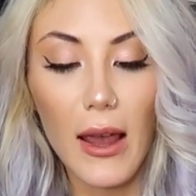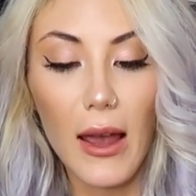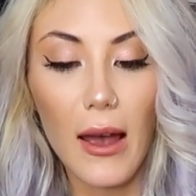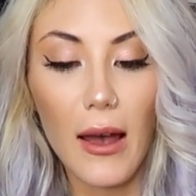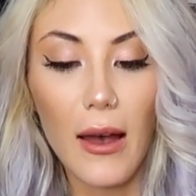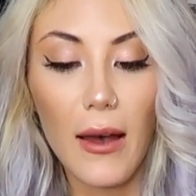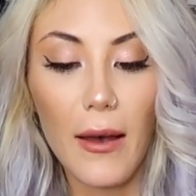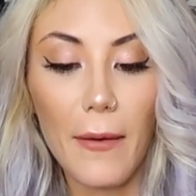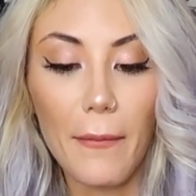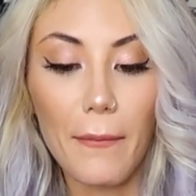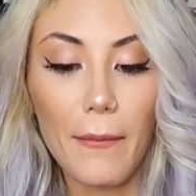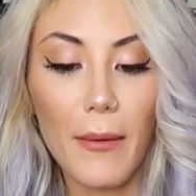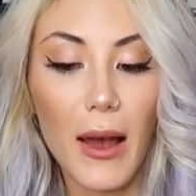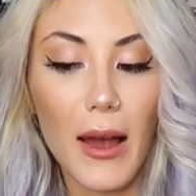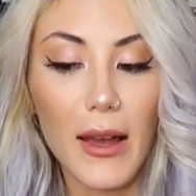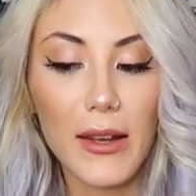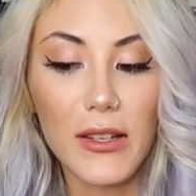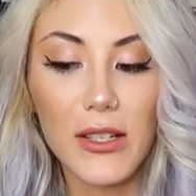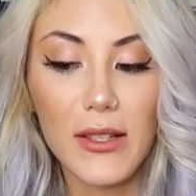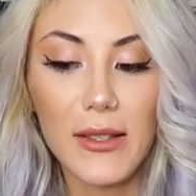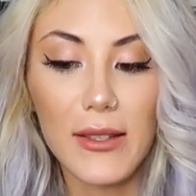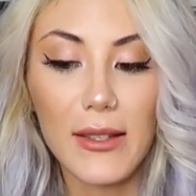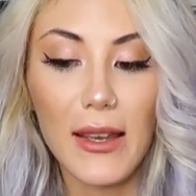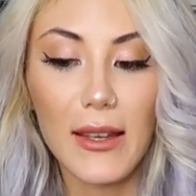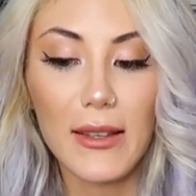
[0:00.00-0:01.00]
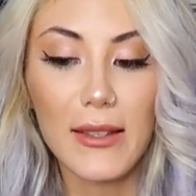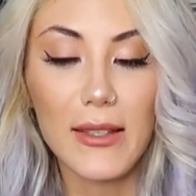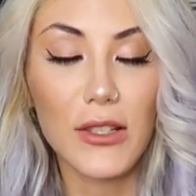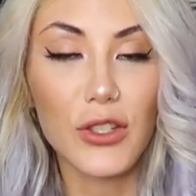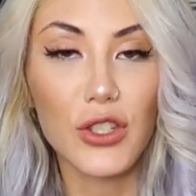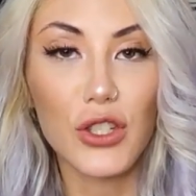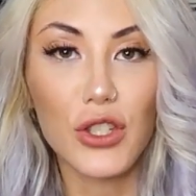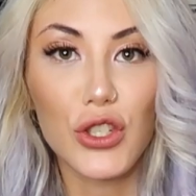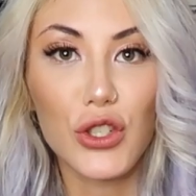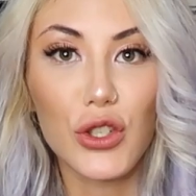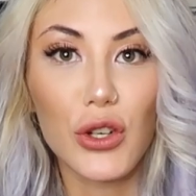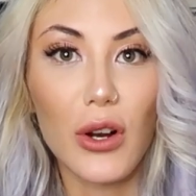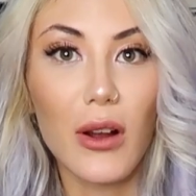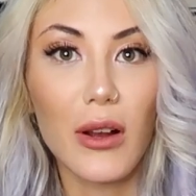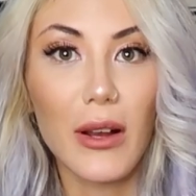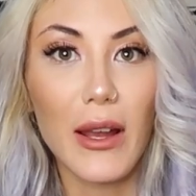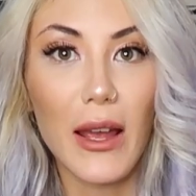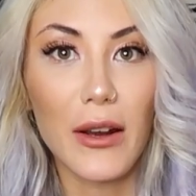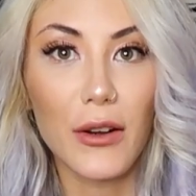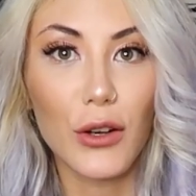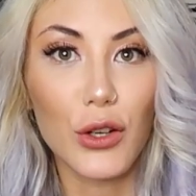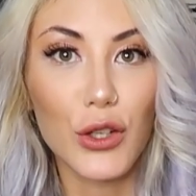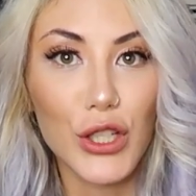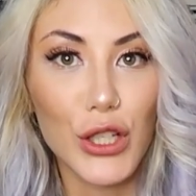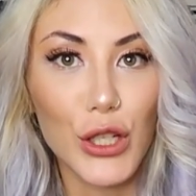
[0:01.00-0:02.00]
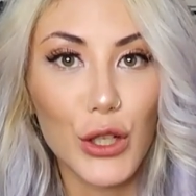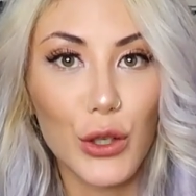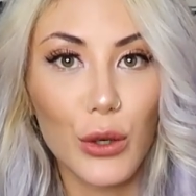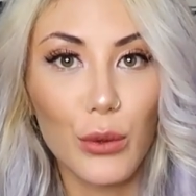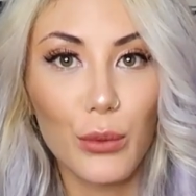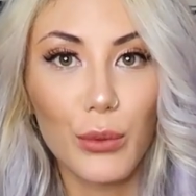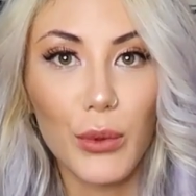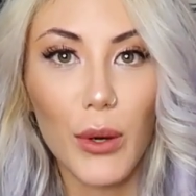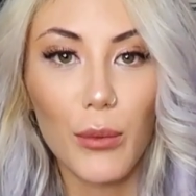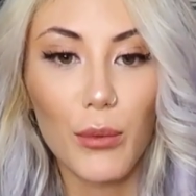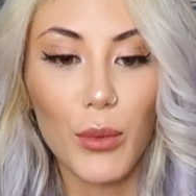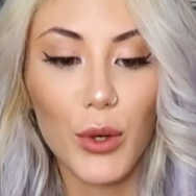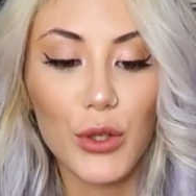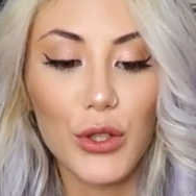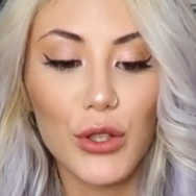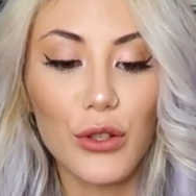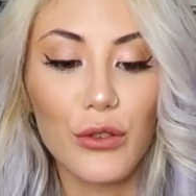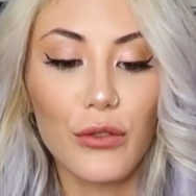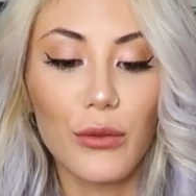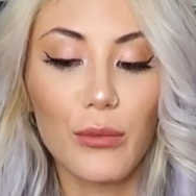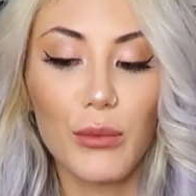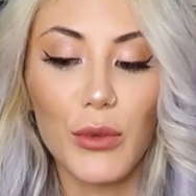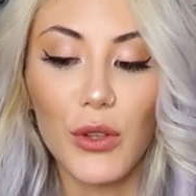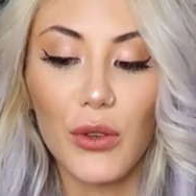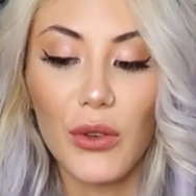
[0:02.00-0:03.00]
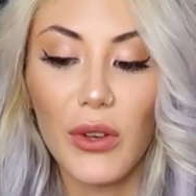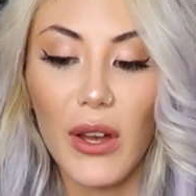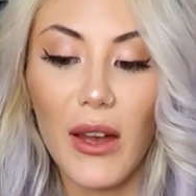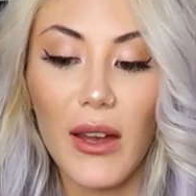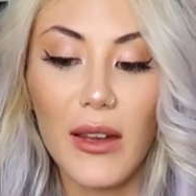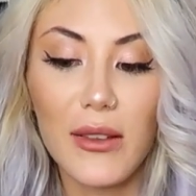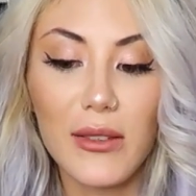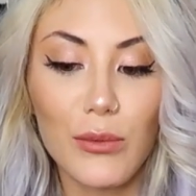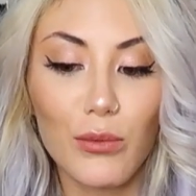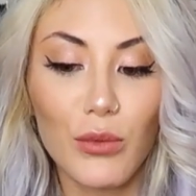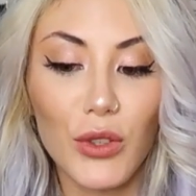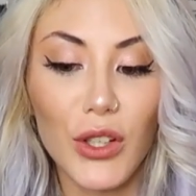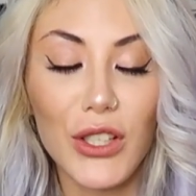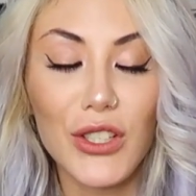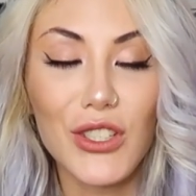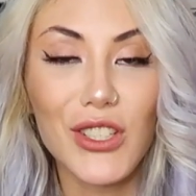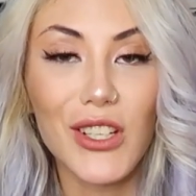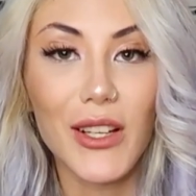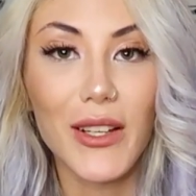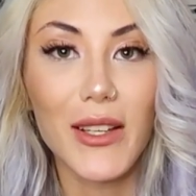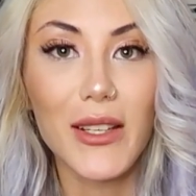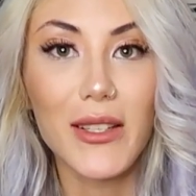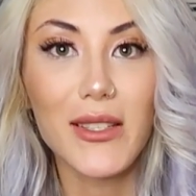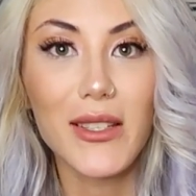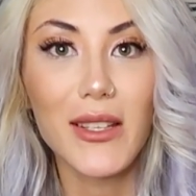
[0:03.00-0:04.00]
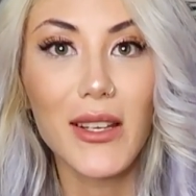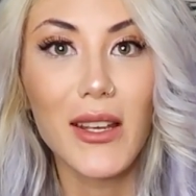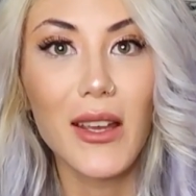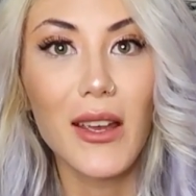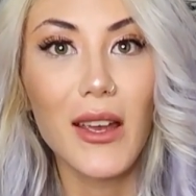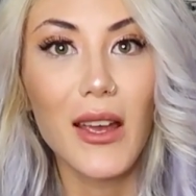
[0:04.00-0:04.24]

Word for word: Um, I just get such a strong energy group number two from you guys. I'm really jealous.